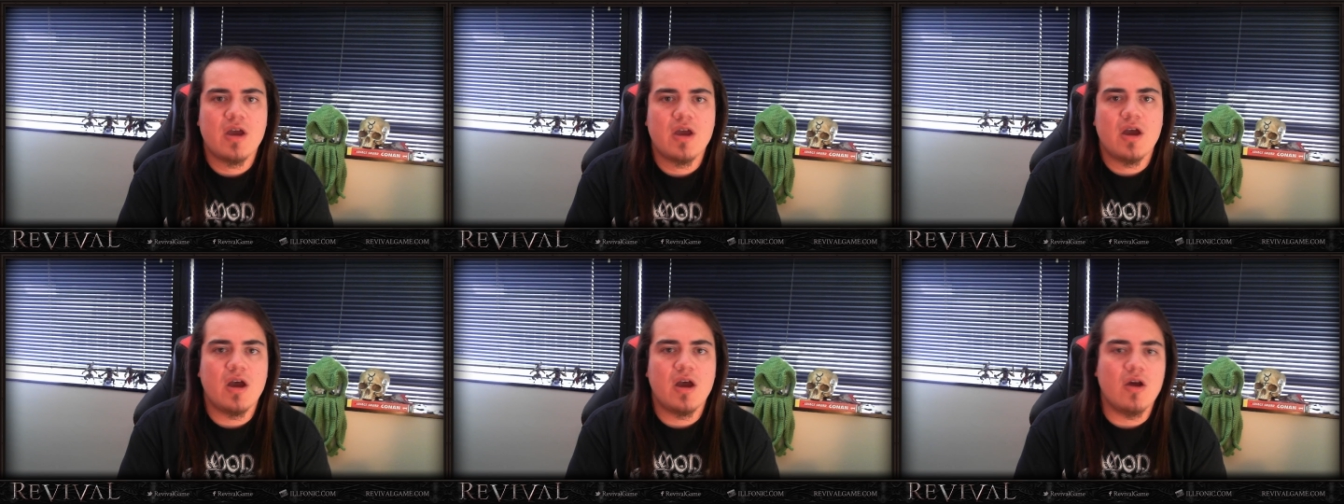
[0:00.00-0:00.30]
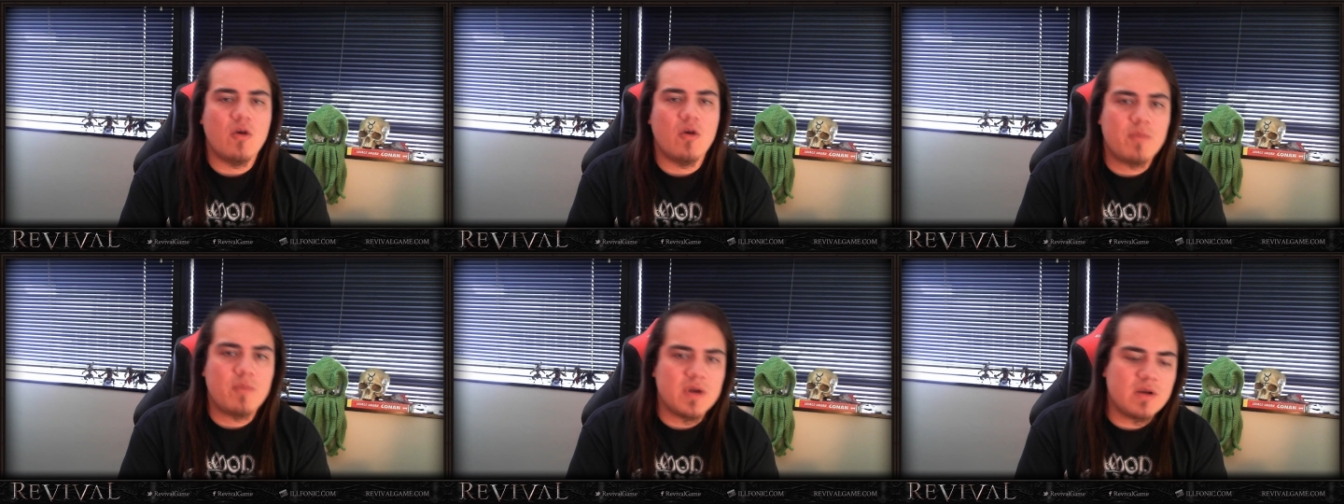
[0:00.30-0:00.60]
and uh,
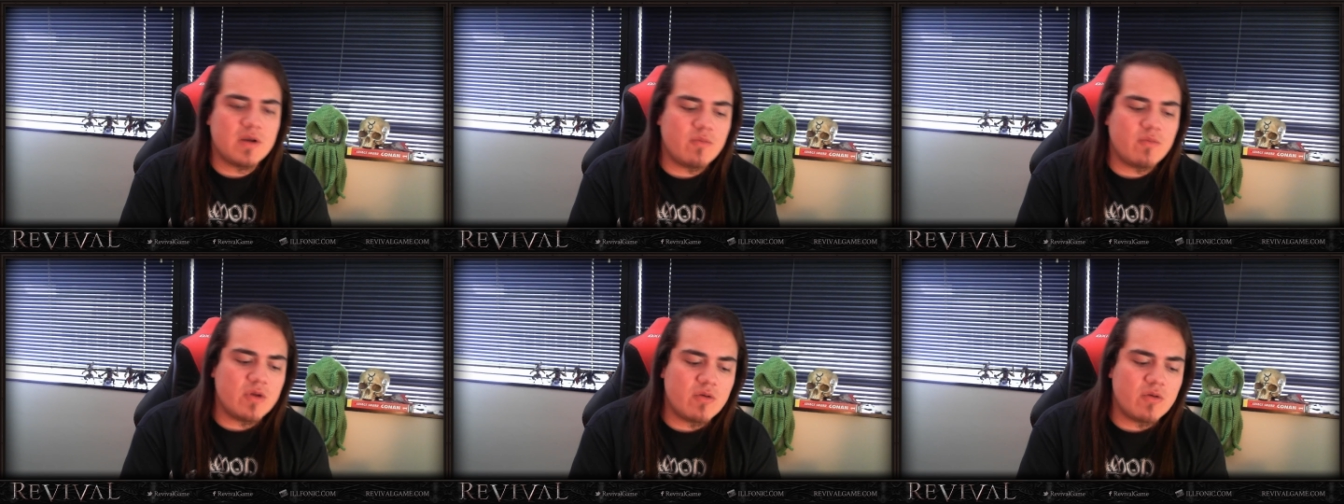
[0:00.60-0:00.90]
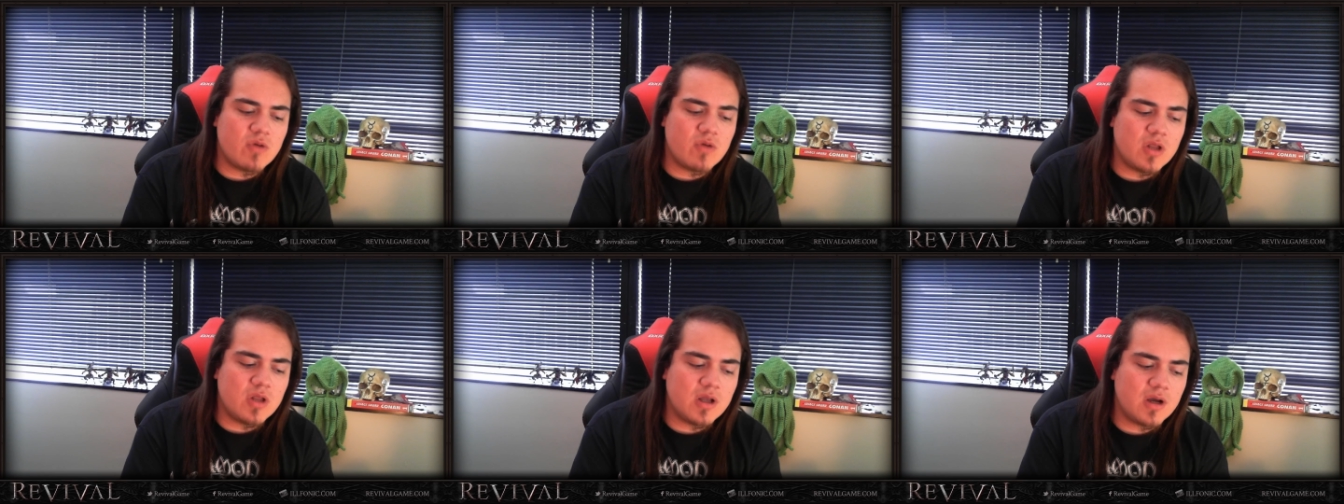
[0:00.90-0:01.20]
open, and we
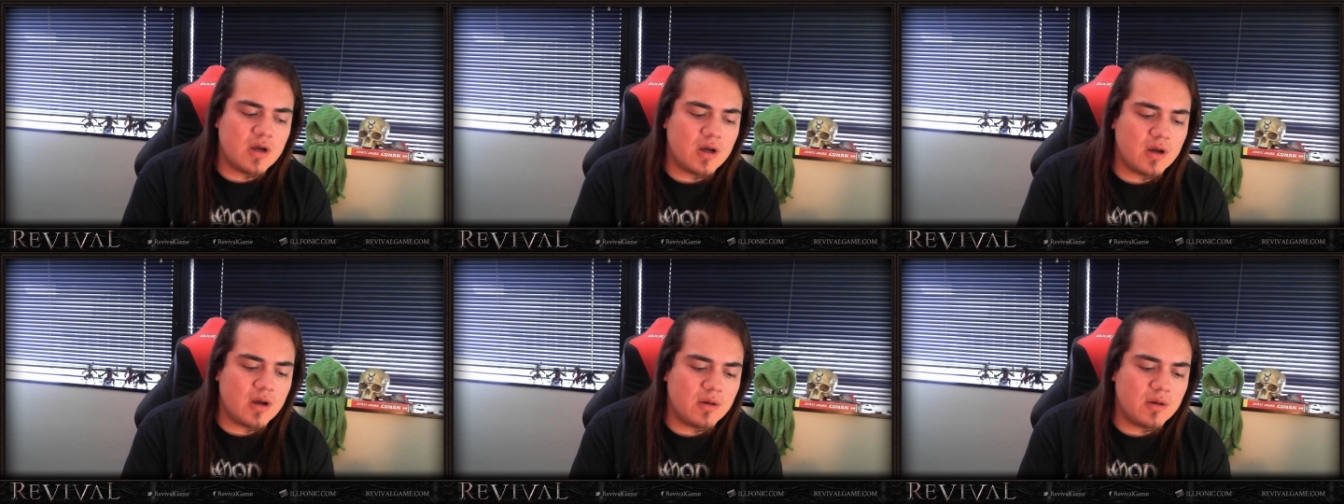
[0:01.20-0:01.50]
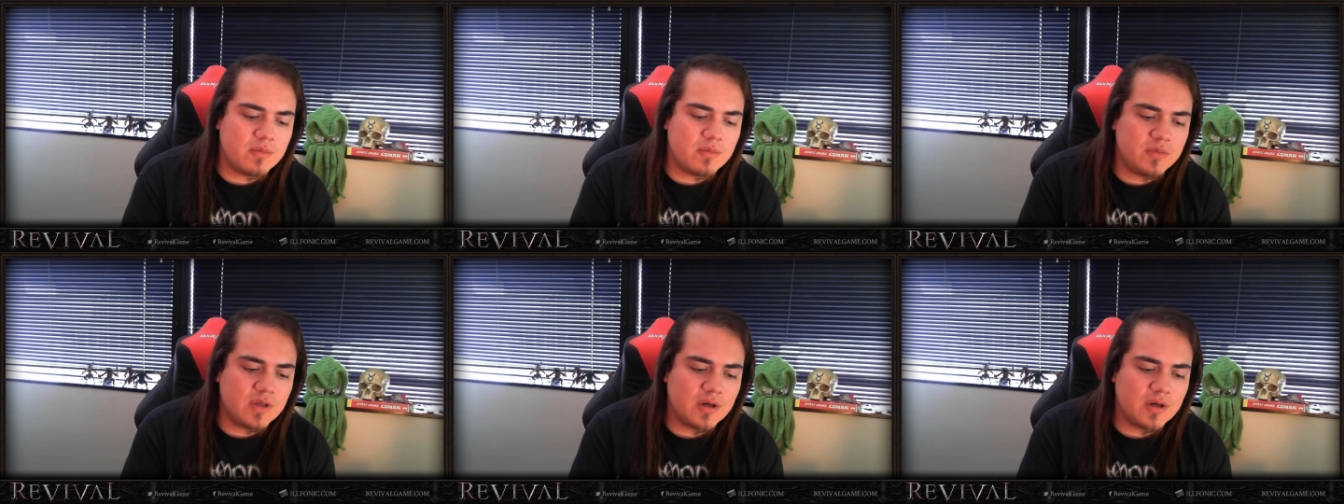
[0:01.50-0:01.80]
will,
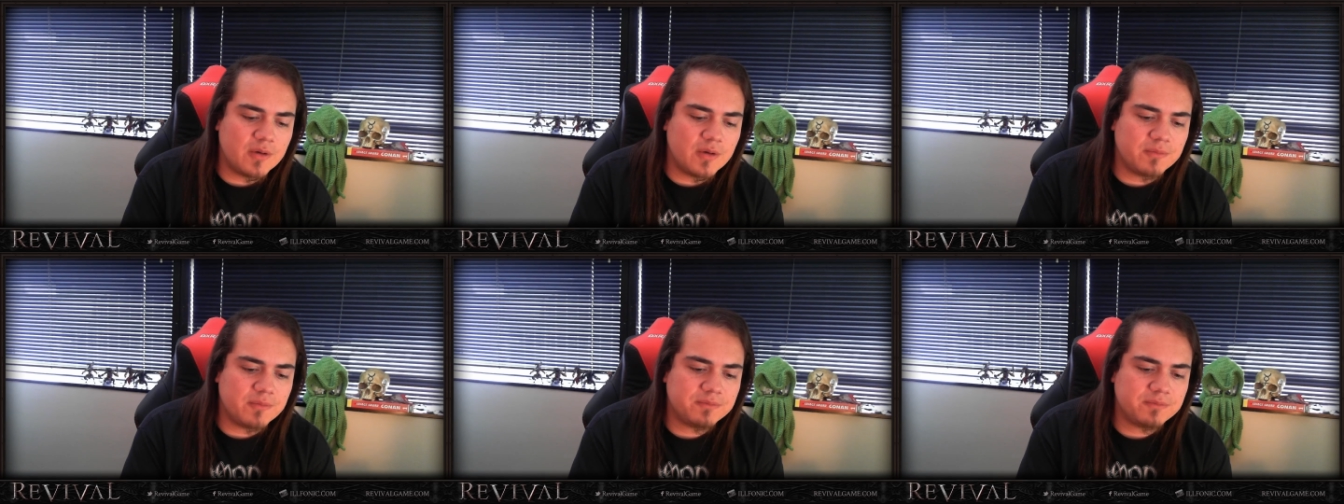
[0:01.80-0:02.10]
um, you know,